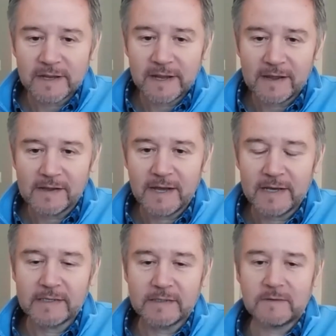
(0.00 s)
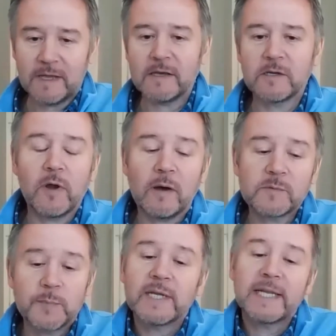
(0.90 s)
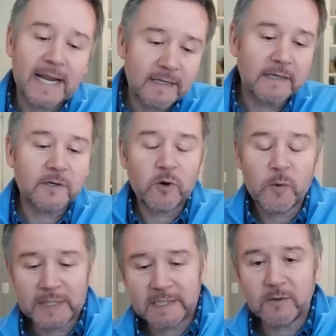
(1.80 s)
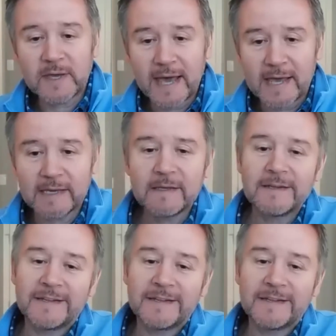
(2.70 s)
I was born in Canada, grew up in the UK,